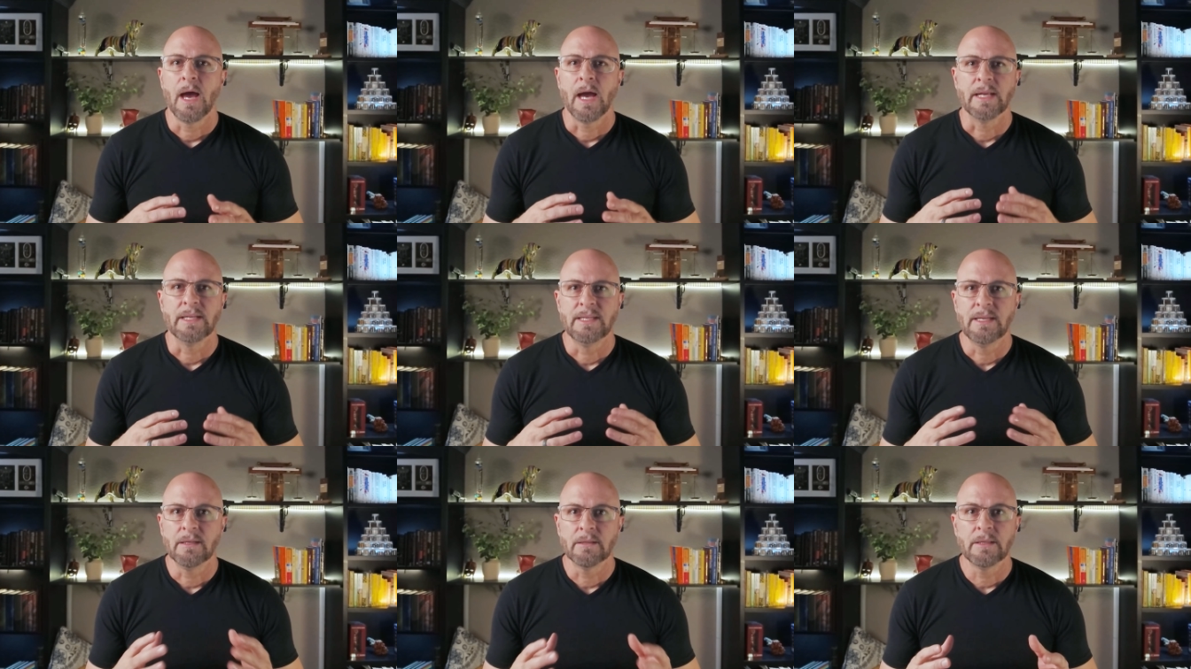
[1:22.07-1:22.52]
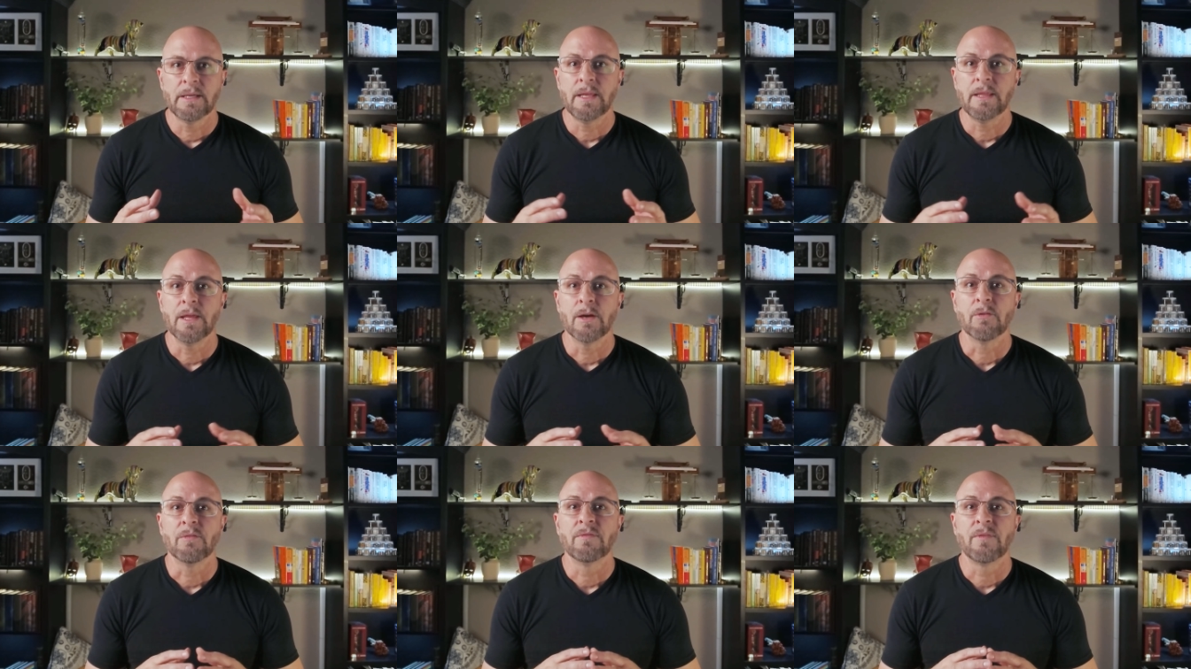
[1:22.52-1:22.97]
Ideally,
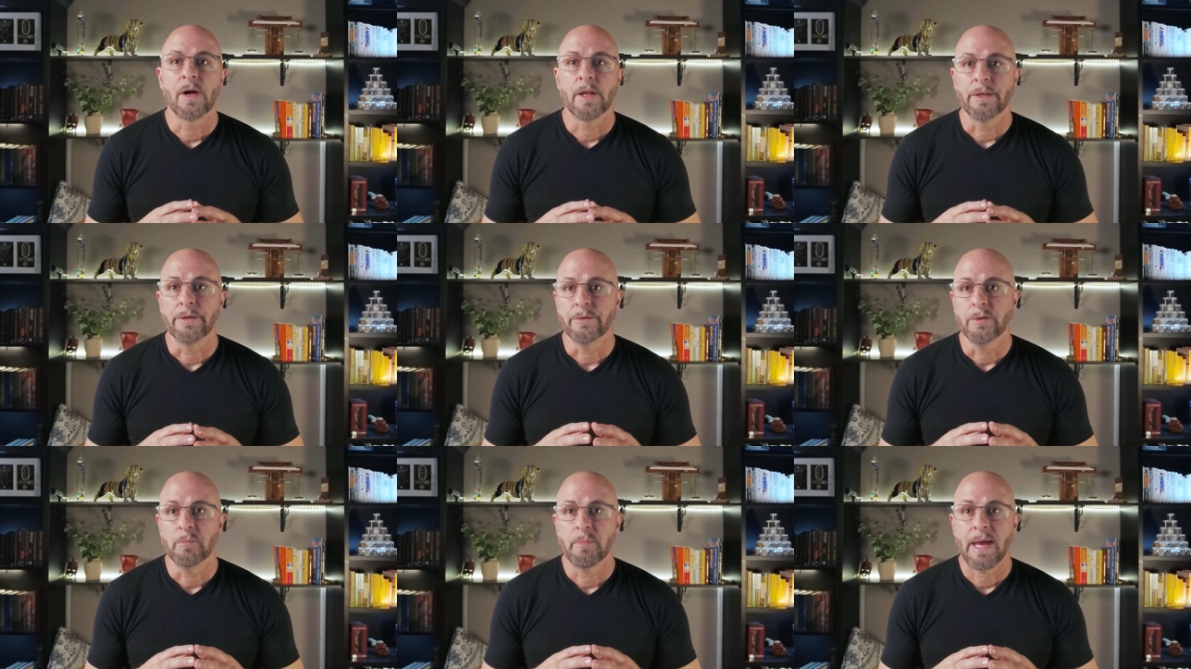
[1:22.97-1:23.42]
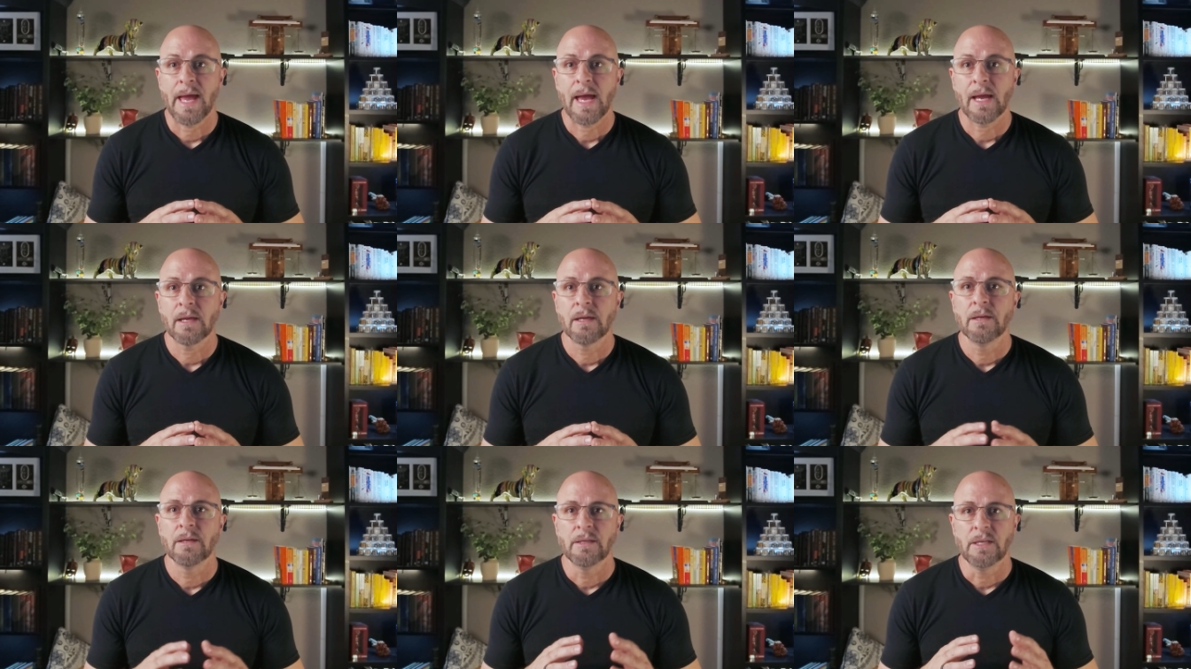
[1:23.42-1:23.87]
they'll follow you
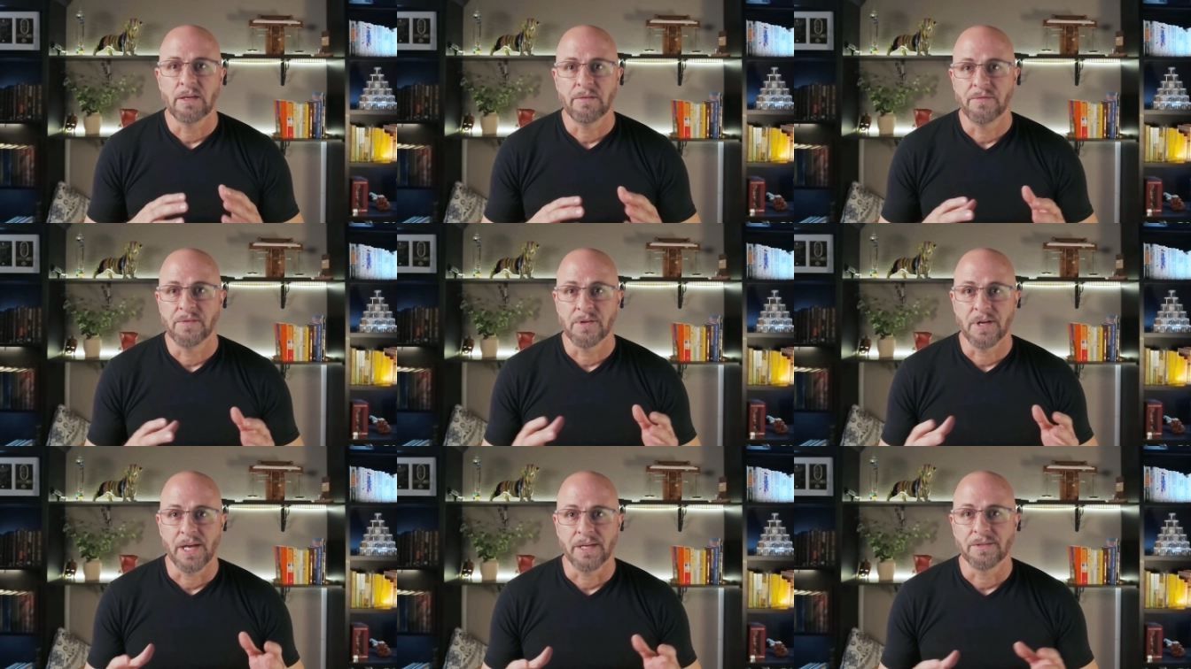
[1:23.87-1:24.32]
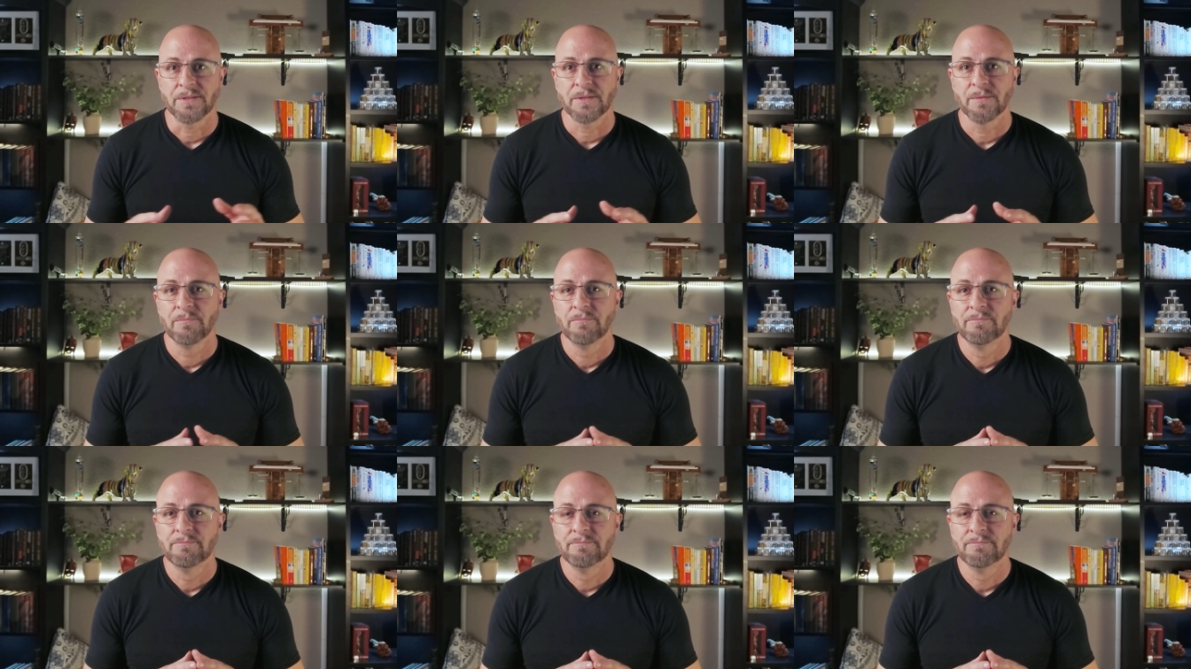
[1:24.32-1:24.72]
back if you're nice.